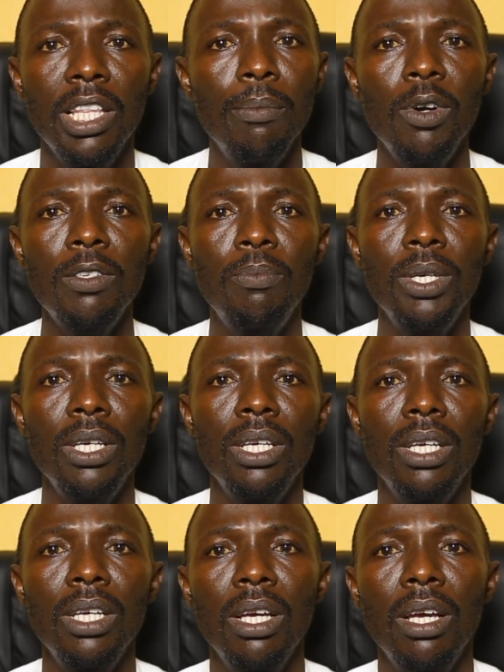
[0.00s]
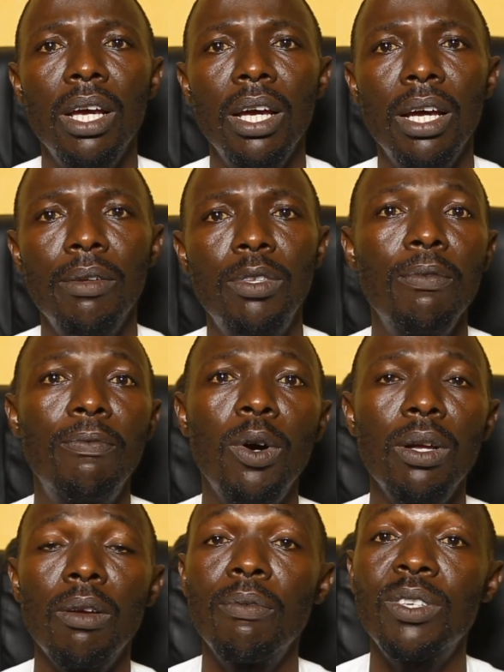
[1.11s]
they must be
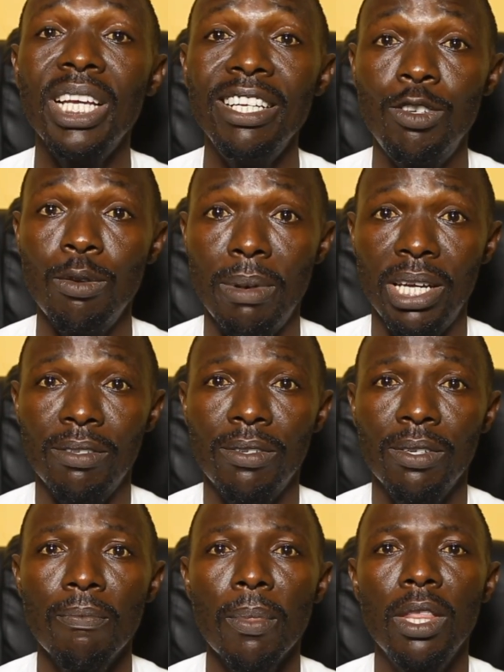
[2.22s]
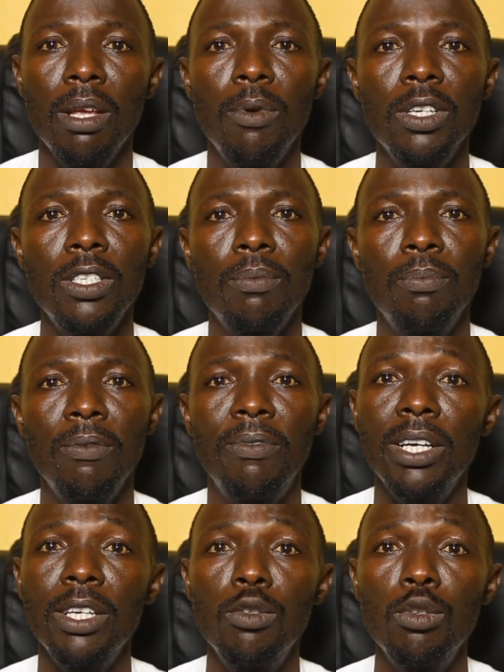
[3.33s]
devoid of sentiment, they must be
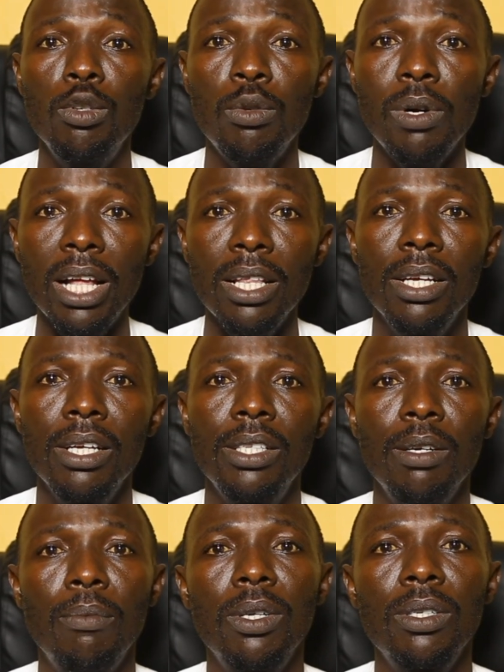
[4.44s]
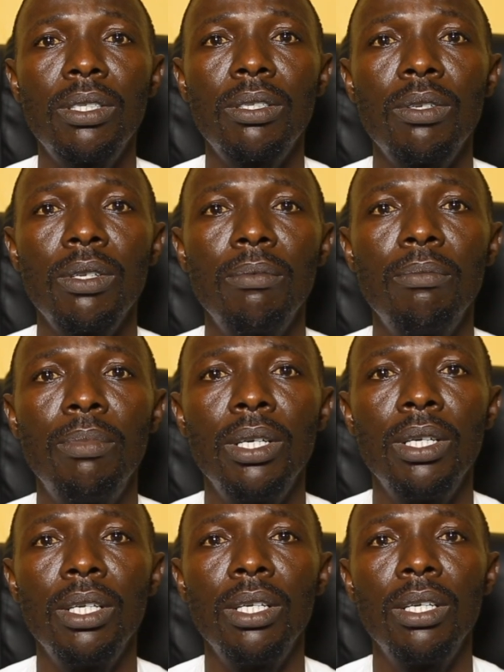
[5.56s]
very neutral, they must
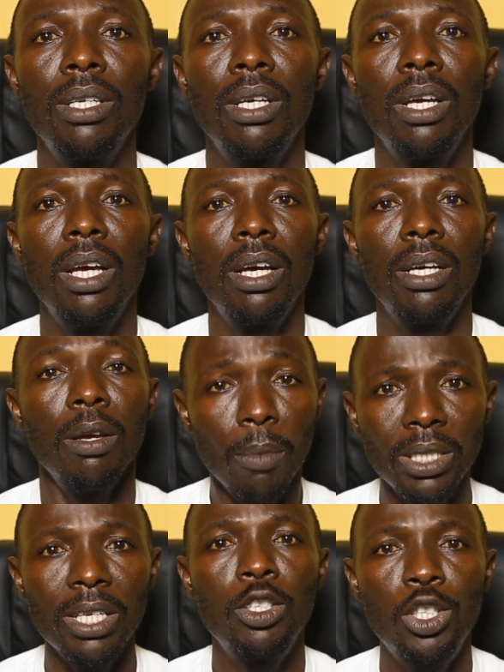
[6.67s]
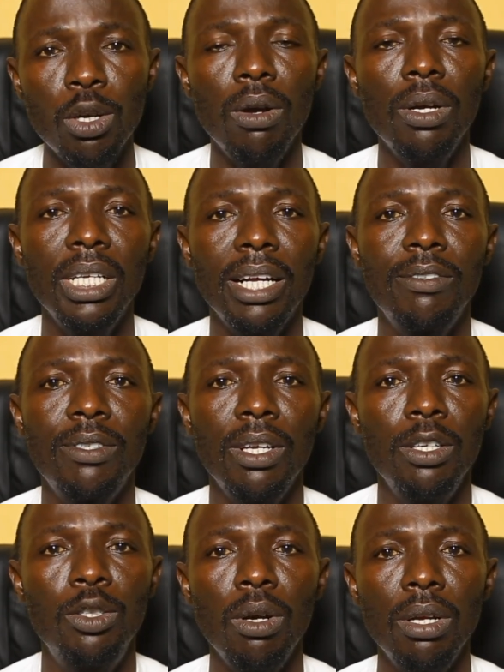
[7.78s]
ensure that a
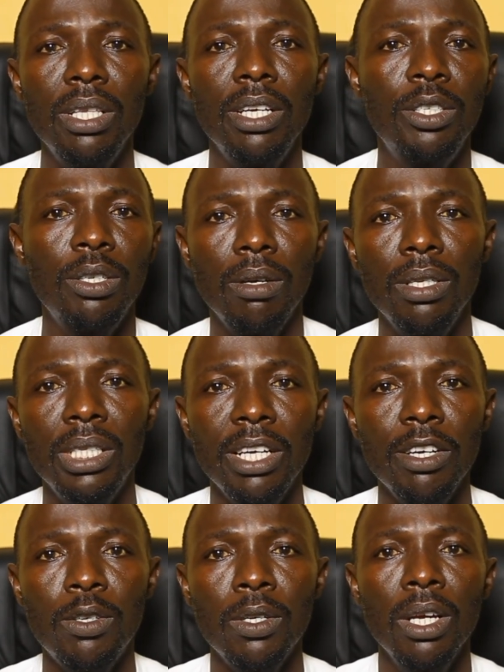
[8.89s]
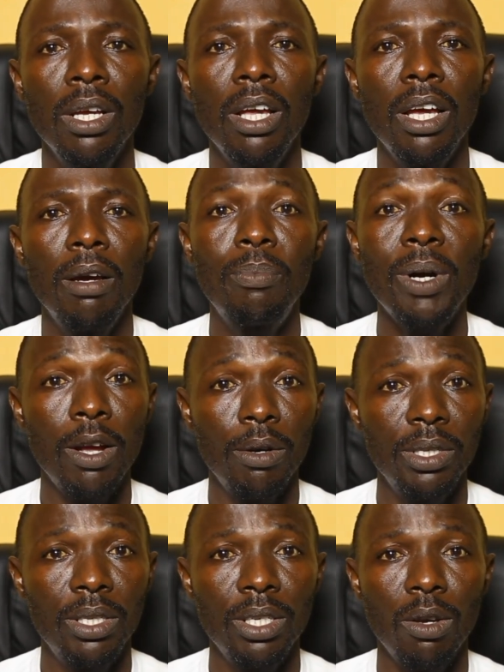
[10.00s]
Ijaw nation takes
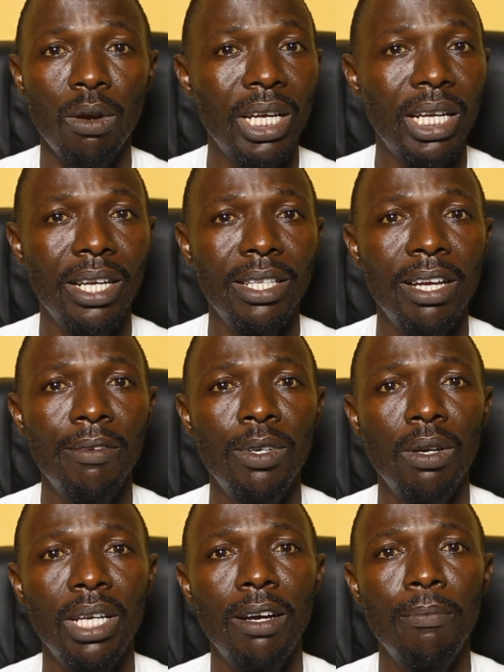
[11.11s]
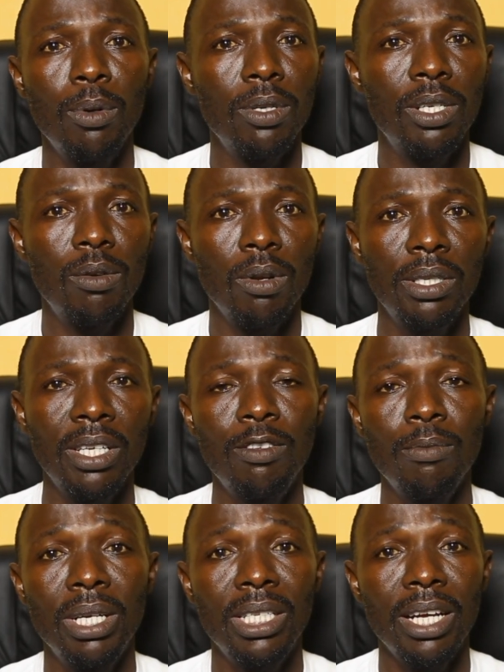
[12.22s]
priority other than any other political or
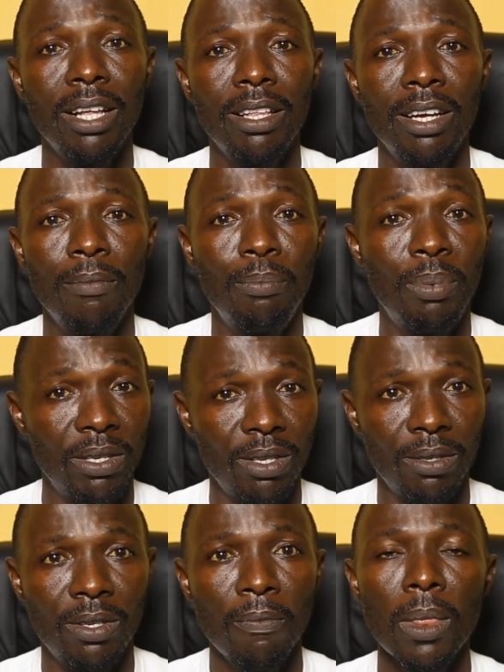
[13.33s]
sentimental basis.